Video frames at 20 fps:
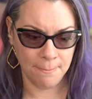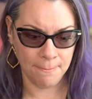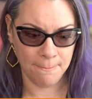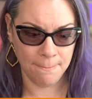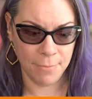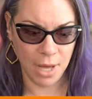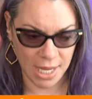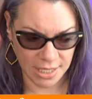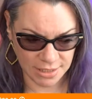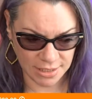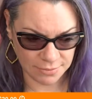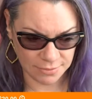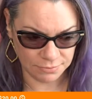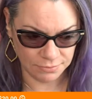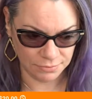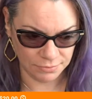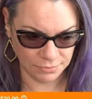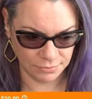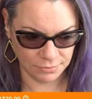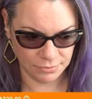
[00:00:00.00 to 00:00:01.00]
But
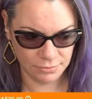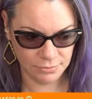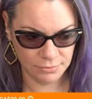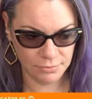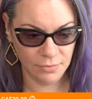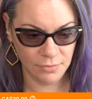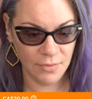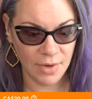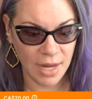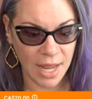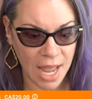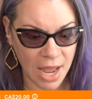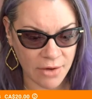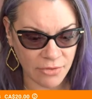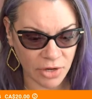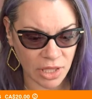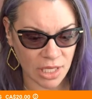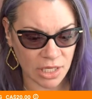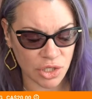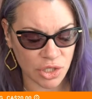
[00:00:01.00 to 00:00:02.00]

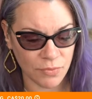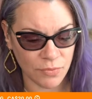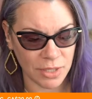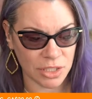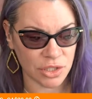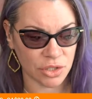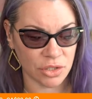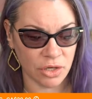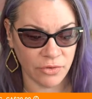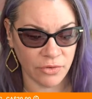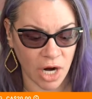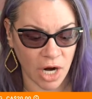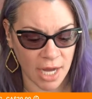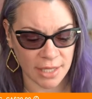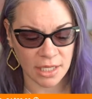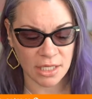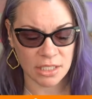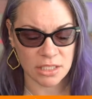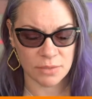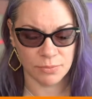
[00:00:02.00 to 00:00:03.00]
everything should be turned over. I
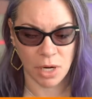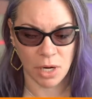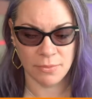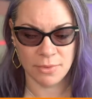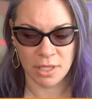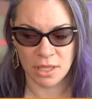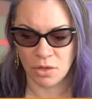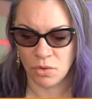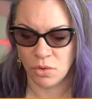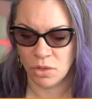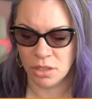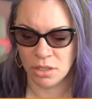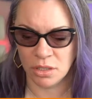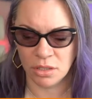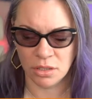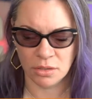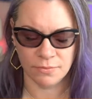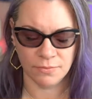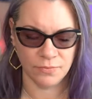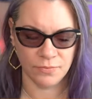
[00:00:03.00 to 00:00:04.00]
think it's a problem that the
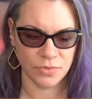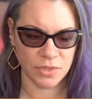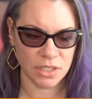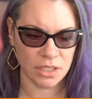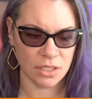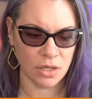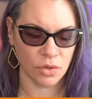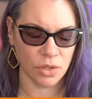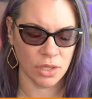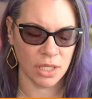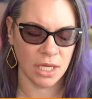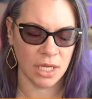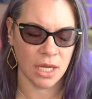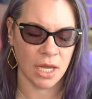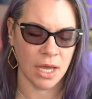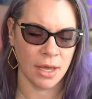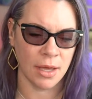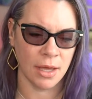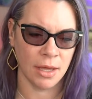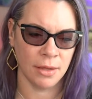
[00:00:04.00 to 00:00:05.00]
coroner or the
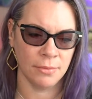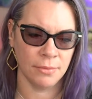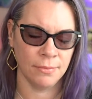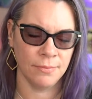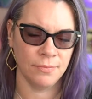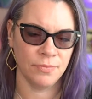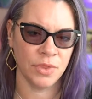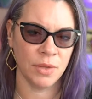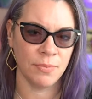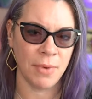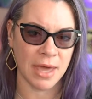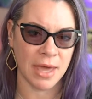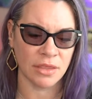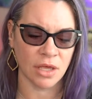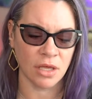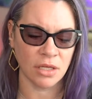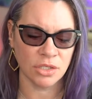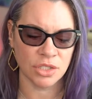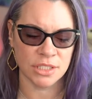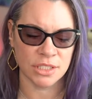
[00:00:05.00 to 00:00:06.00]
uh, the
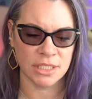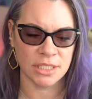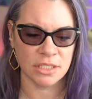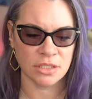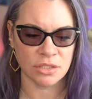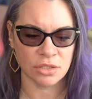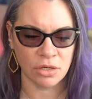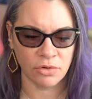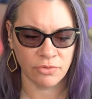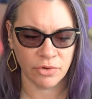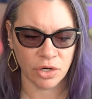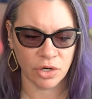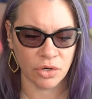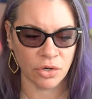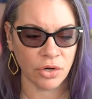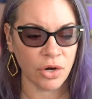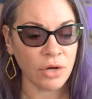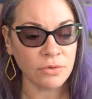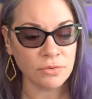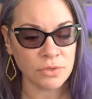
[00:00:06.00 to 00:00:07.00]
pathologist didn't turn over her
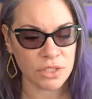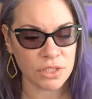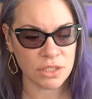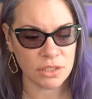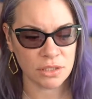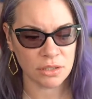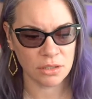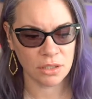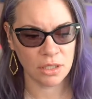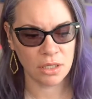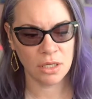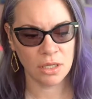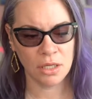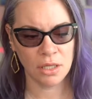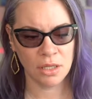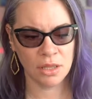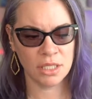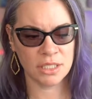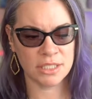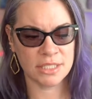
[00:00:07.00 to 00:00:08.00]
notes.
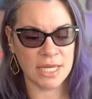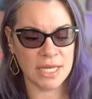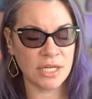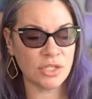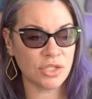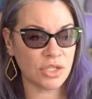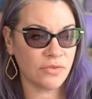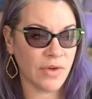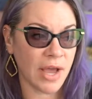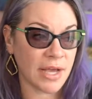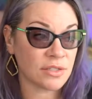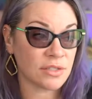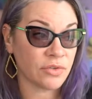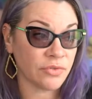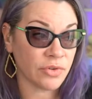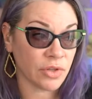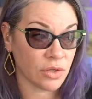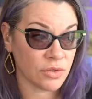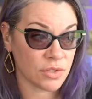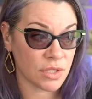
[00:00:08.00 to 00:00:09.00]
The state should have asked her
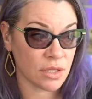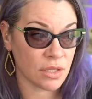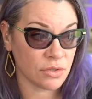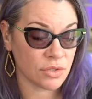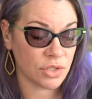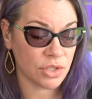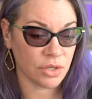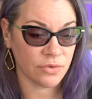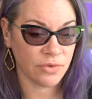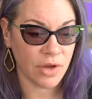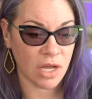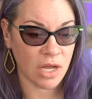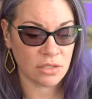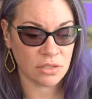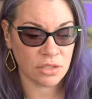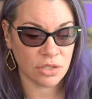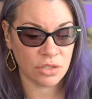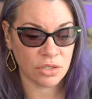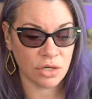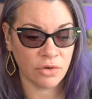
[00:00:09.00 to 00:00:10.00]
for those, and those should have gotten
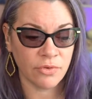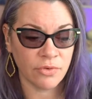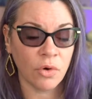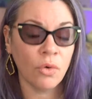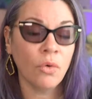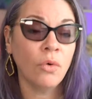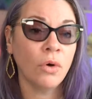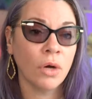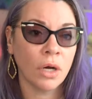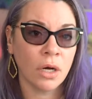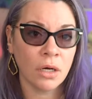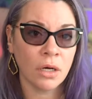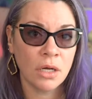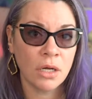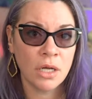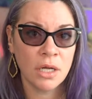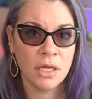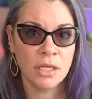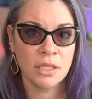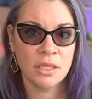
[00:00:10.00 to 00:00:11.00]
turned over, or
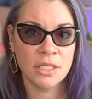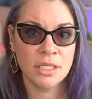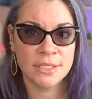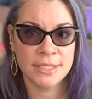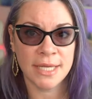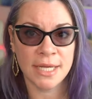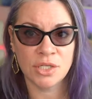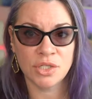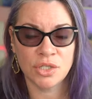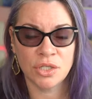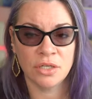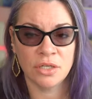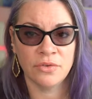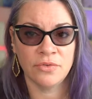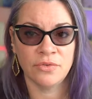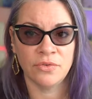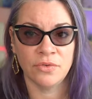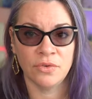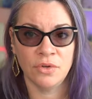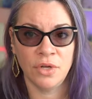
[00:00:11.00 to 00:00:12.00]
the state should
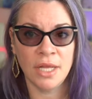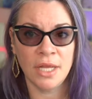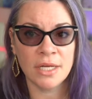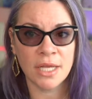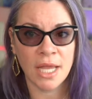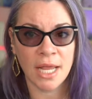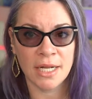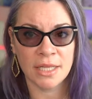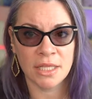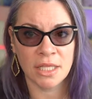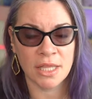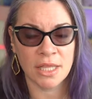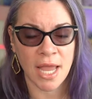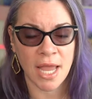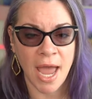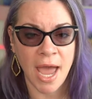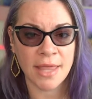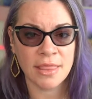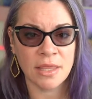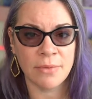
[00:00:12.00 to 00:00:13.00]
have indicated that they
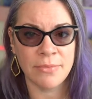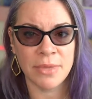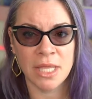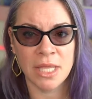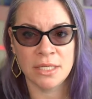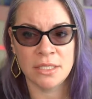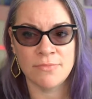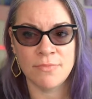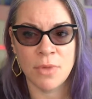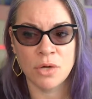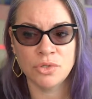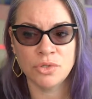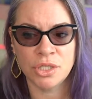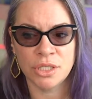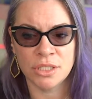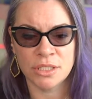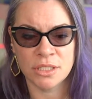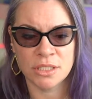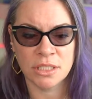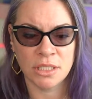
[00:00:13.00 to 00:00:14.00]
had them and the
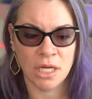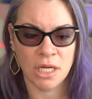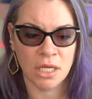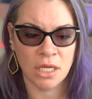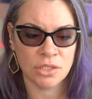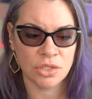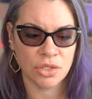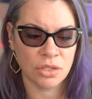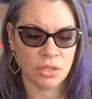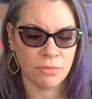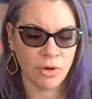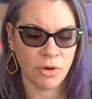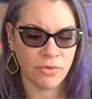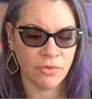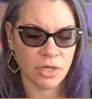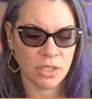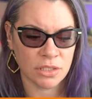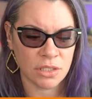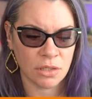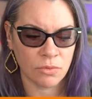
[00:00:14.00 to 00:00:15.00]
demotions to not turn them
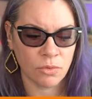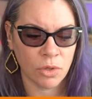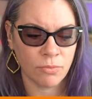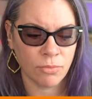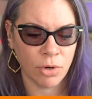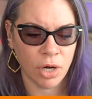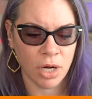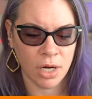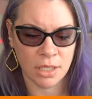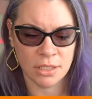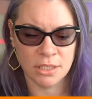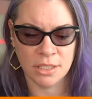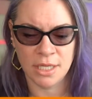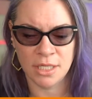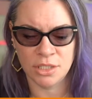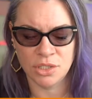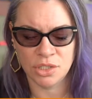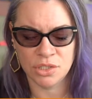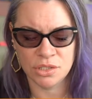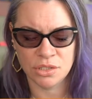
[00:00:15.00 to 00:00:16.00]
over because they're work product, and
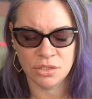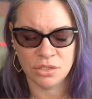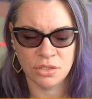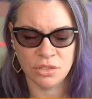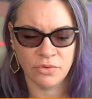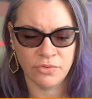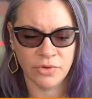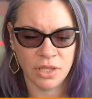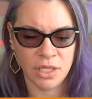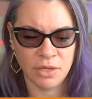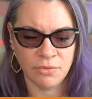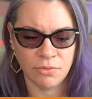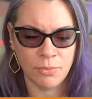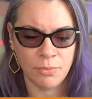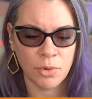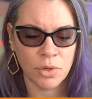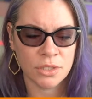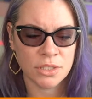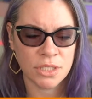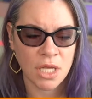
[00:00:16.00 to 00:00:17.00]
they just turned over the
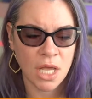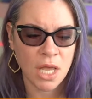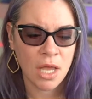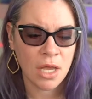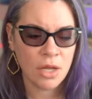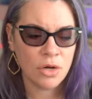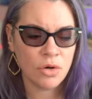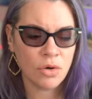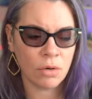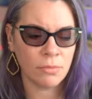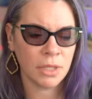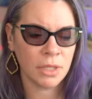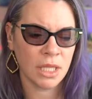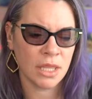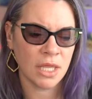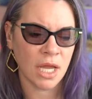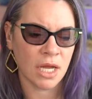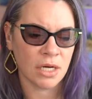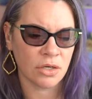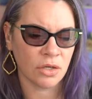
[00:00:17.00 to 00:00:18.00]
reports. Normally,
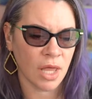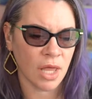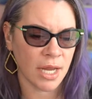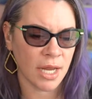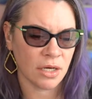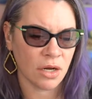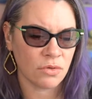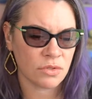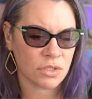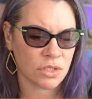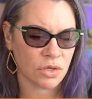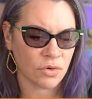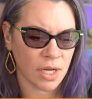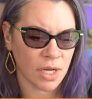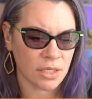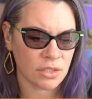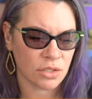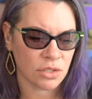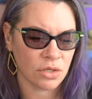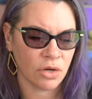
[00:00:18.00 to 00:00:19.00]
the underlying notes don't
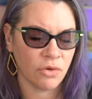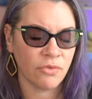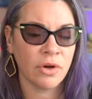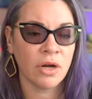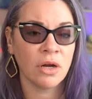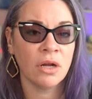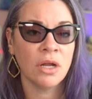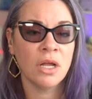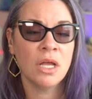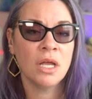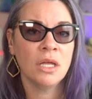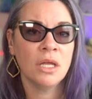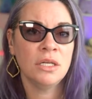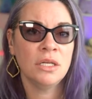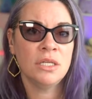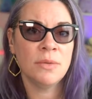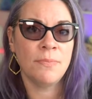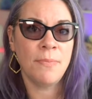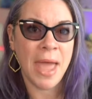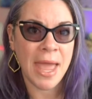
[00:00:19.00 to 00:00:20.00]
get turned over,
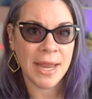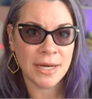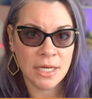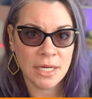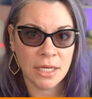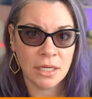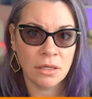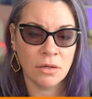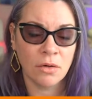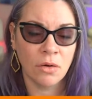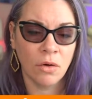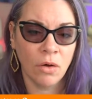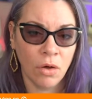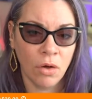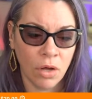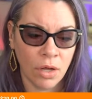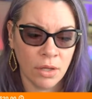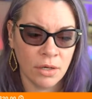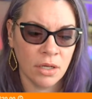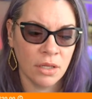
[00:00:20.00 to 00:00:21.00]
depending
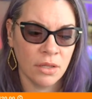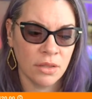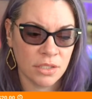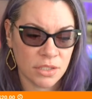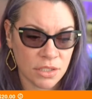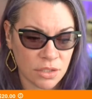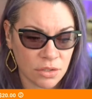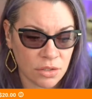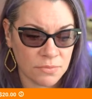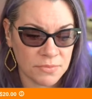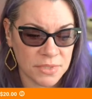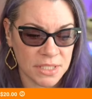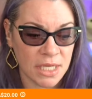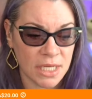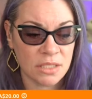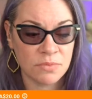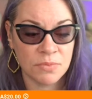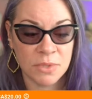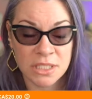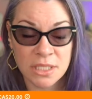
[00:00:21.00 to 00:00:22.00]
on the
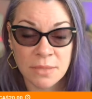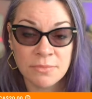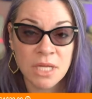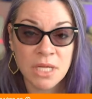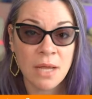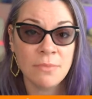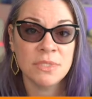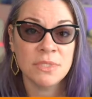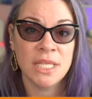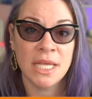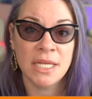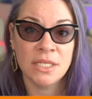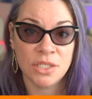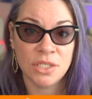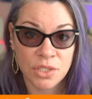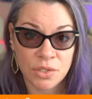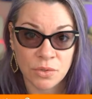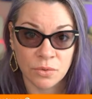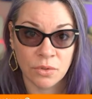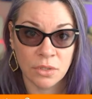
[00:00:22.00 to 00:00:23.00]
circumstance, but sometimes they
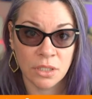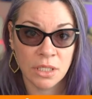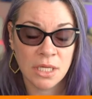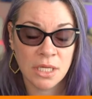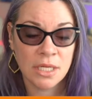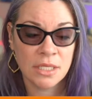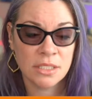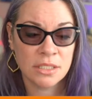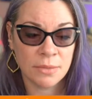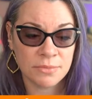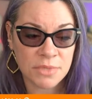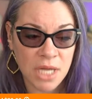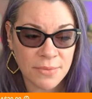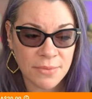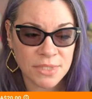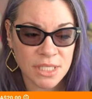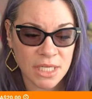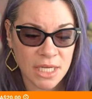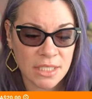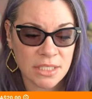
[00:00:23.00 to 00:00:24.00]
do
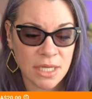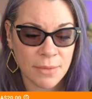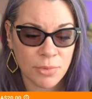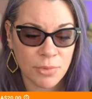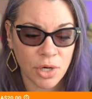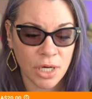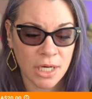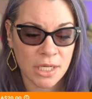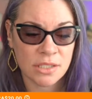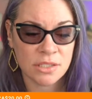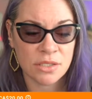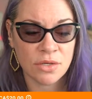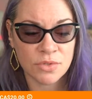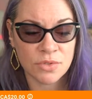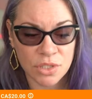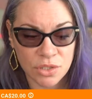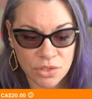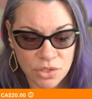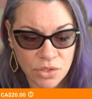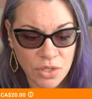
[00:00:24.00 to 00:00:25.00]
sometimes the contemporaneous
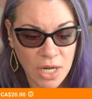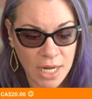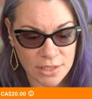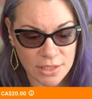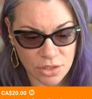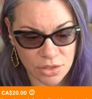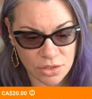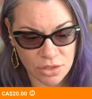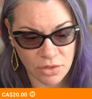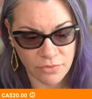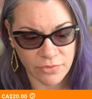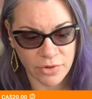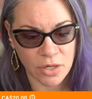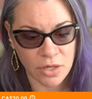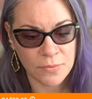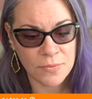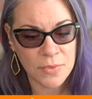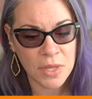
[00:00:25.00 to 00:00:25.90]
notes do get turned over.